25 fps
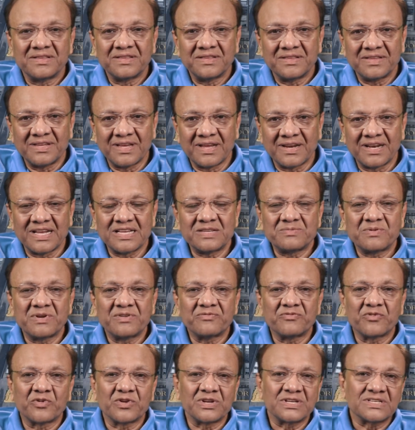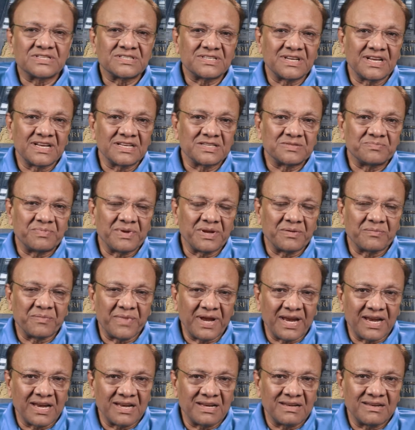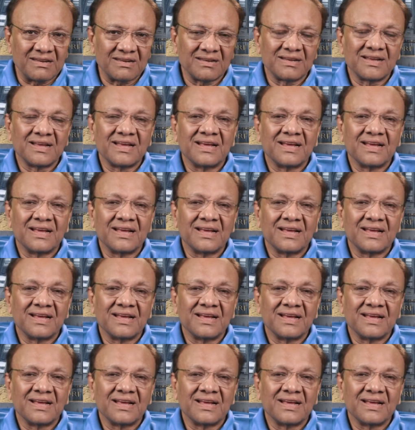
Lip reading: The arrangement for his stay is being made.